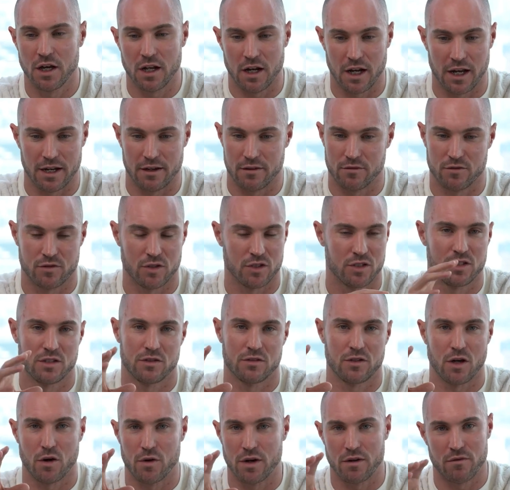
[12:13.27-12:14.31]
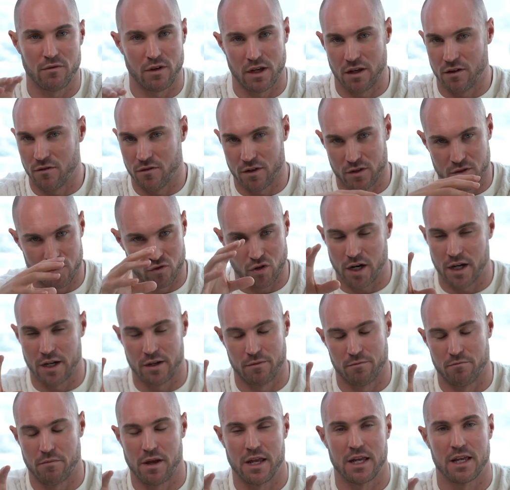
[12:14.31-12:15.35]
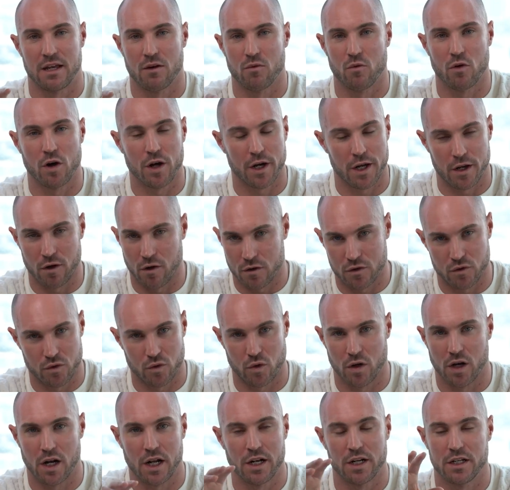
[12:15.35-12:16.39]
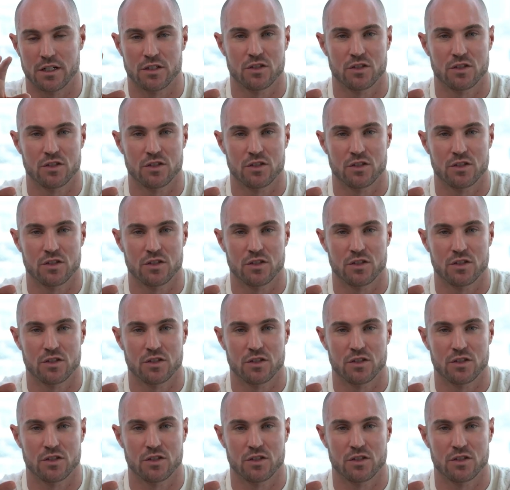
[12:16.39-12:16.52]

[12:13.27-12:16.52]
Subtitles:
like just don't even try and make it work in Oxford or London.